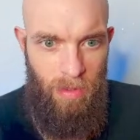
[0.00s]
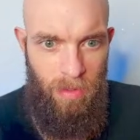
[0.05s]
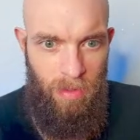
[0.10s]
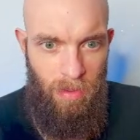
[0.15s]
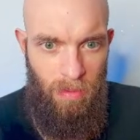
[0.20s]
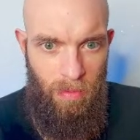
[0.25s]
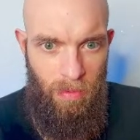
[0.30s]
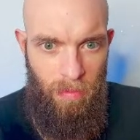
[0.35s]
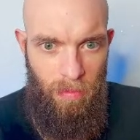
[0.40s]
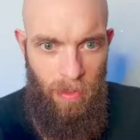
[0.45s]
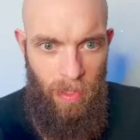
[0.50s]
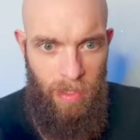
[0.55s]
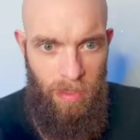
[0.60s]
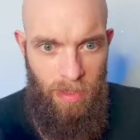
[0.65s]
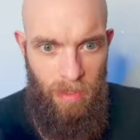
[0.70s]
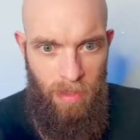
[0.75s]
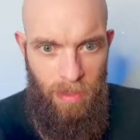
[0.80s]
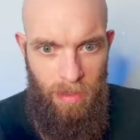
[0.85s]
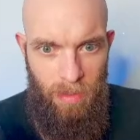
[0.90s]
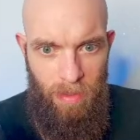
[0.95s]
Something
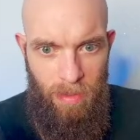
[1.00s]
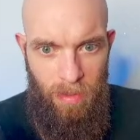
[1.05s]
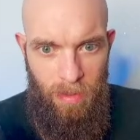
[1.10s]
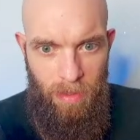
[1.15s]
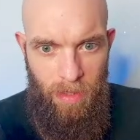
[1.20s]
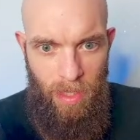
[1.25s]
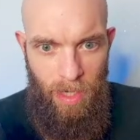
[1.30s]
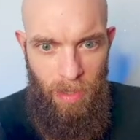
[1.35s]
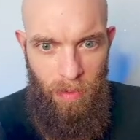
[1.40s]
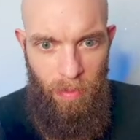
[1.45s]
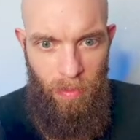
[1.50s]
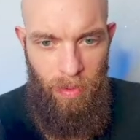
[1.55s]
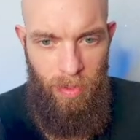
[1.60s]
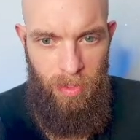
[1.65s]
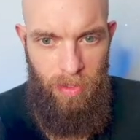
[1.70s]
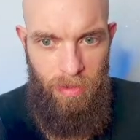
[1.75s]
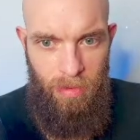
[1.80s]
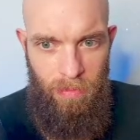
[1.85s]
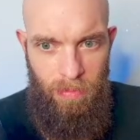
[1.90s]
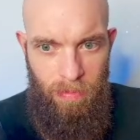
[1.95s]
brighter. Yeah, we
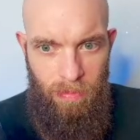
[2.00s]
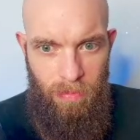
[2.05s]
want.